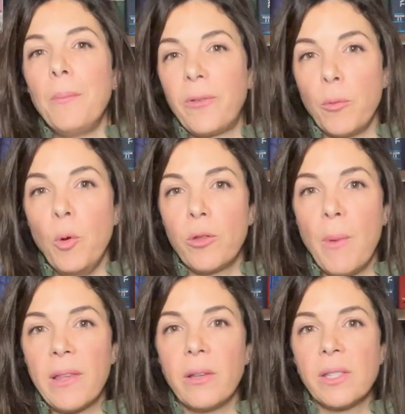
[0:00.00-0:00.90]
smooth
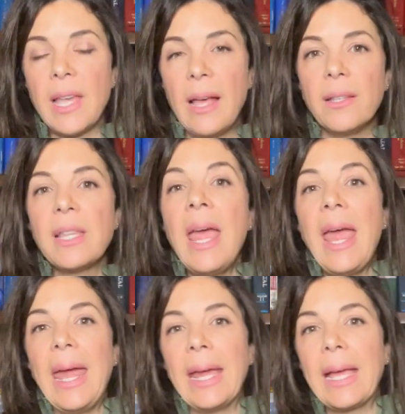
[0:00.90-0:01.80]
muscle cells,
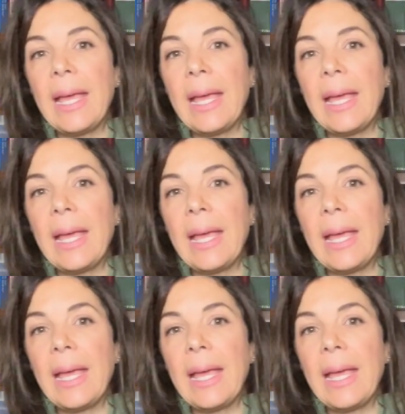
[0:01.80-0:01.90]
it